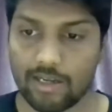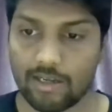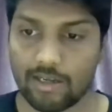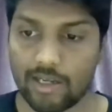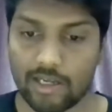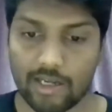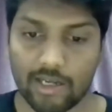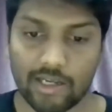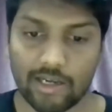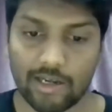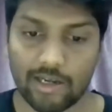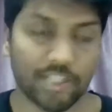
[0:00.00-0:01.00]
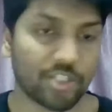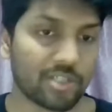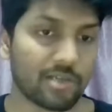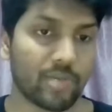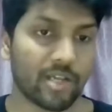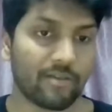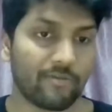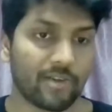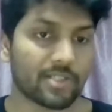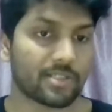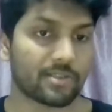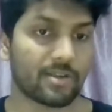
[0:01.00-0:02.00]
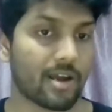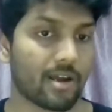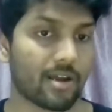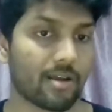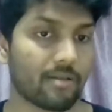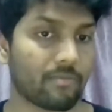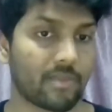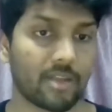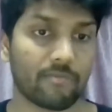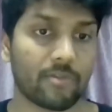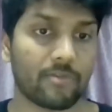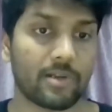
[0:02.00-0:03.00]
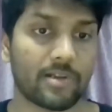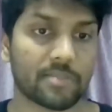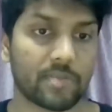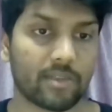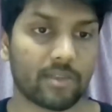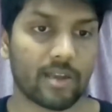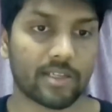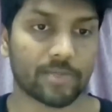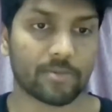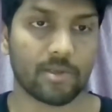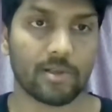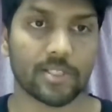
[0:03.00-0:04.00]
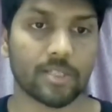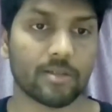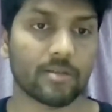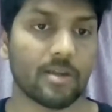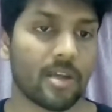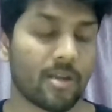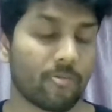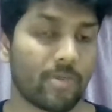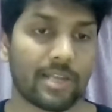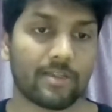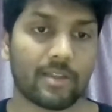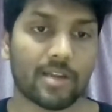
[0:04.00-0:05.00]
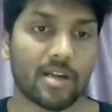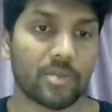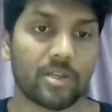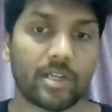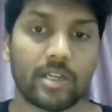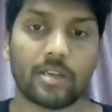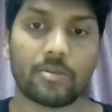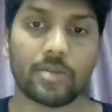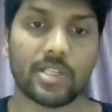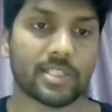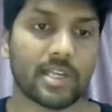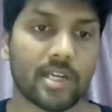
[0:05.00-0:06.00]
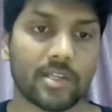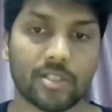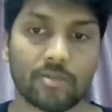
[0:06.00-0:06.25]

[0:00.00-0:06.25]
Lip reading: getting any additional benefits, then we will respect that as well. So we let the community to decide. So